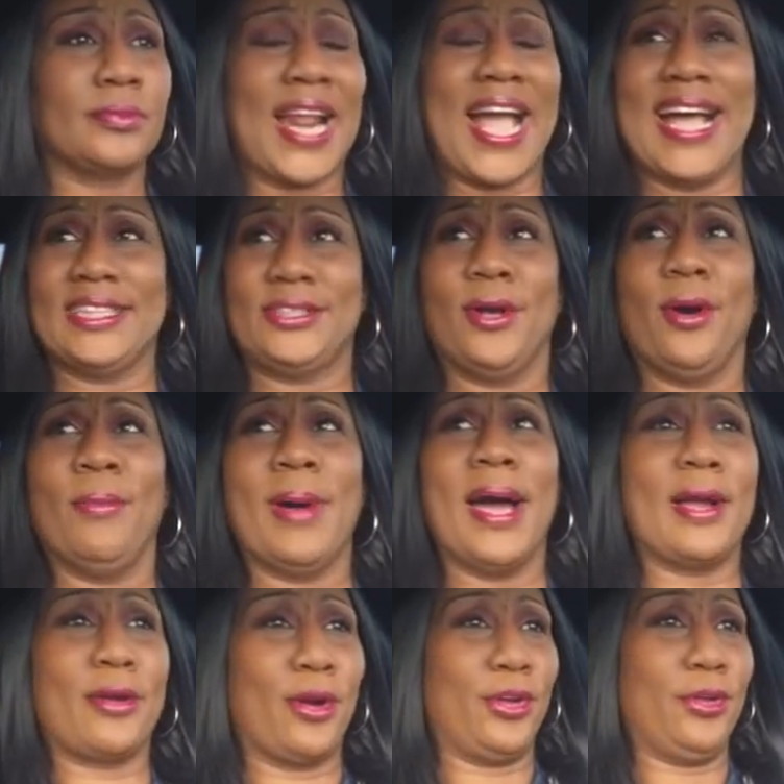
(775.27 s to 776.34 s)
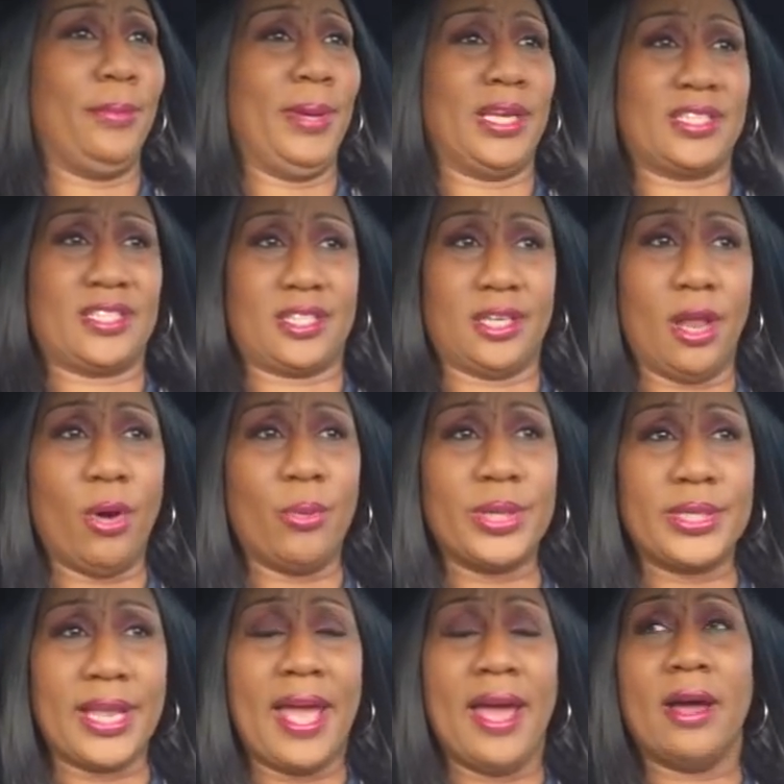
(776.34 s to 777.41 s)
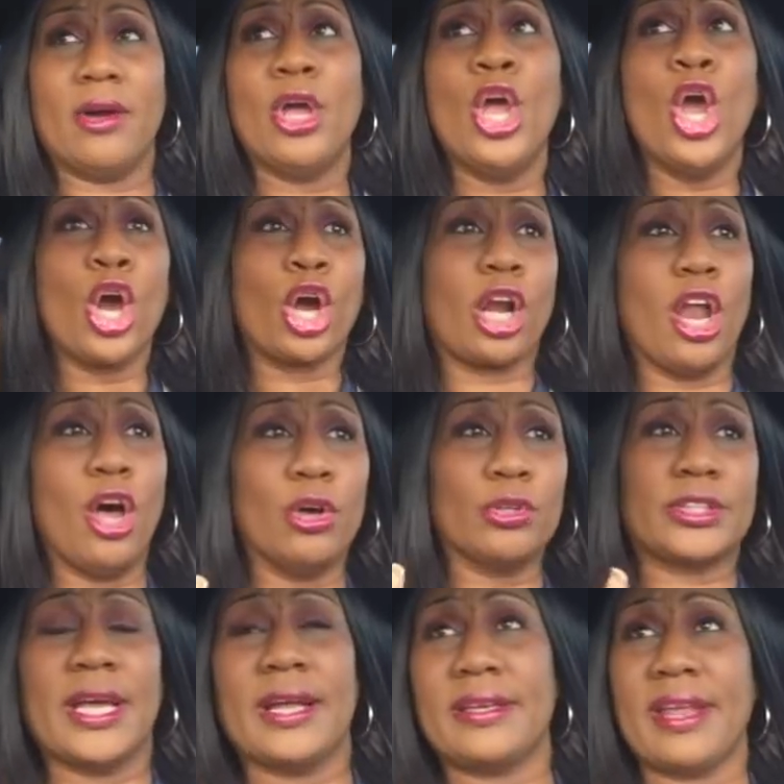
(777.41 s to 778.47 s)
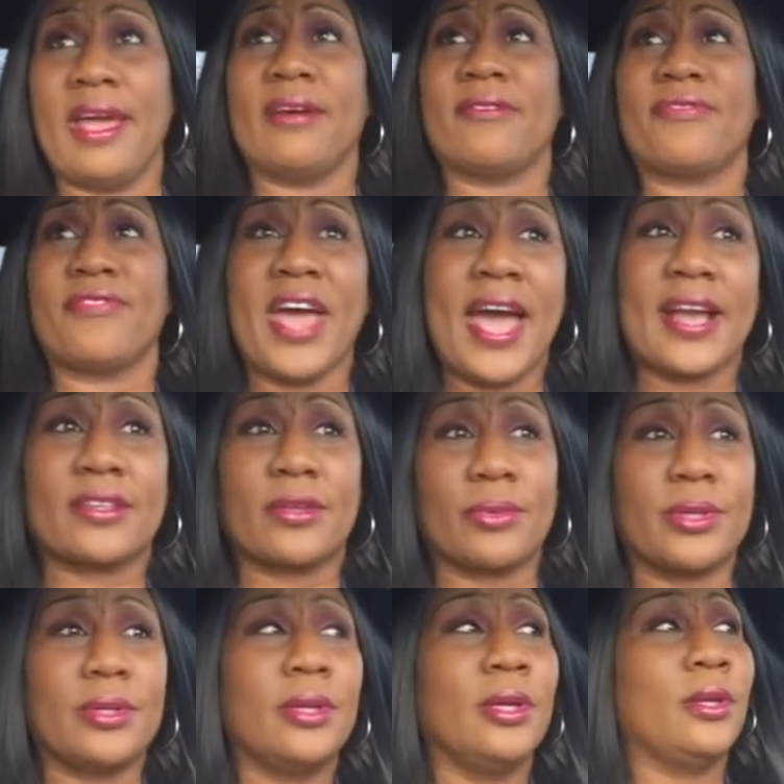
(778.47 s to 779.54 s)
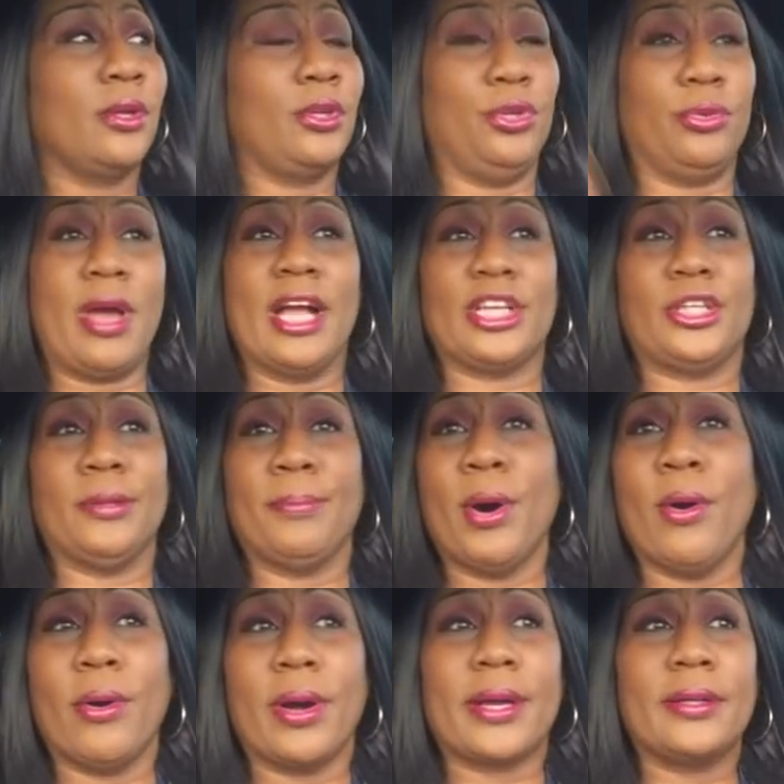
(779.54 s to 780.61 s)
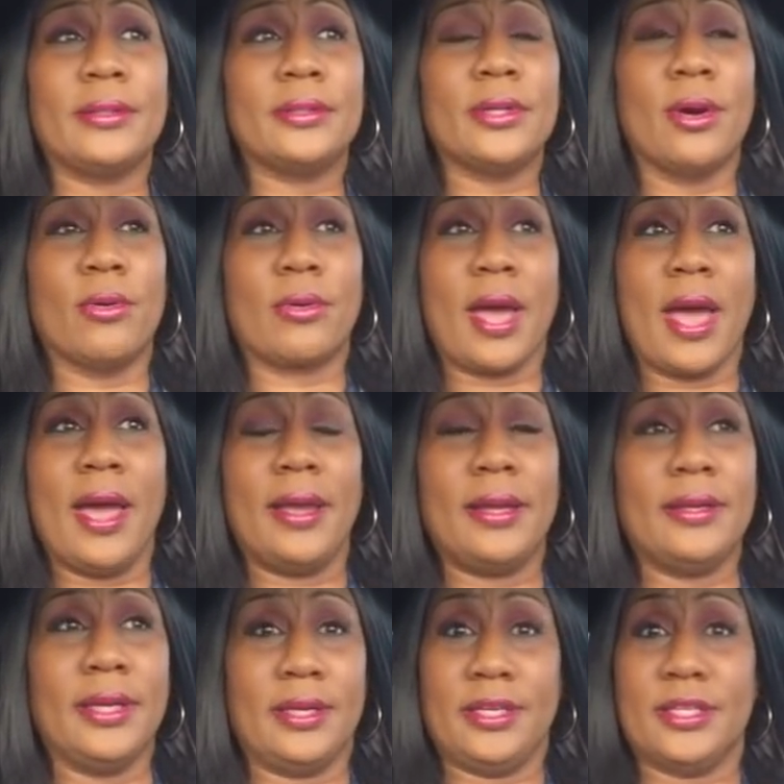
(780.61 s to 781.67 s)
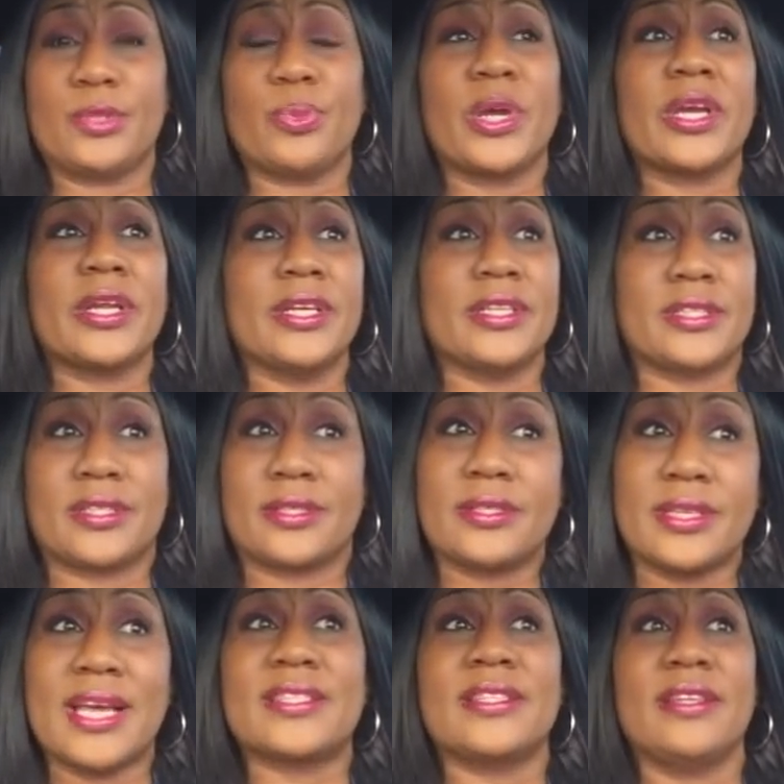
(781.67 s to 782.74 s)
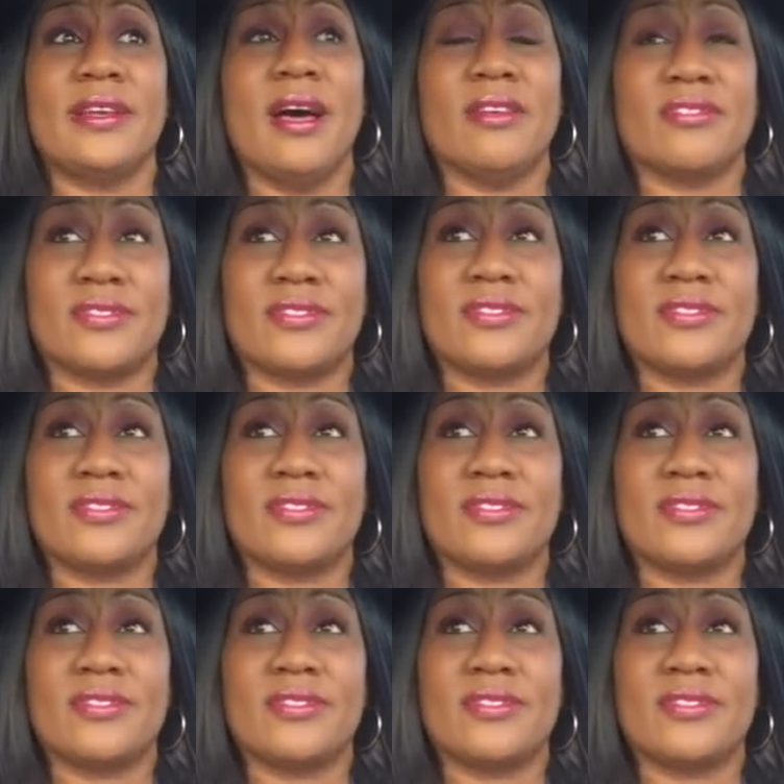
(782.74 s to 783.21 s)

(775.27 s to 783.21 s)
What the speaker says: I told my girl, you better slow it down. Close that damn factory. You got your boy, okay? It is what it is. That's enough.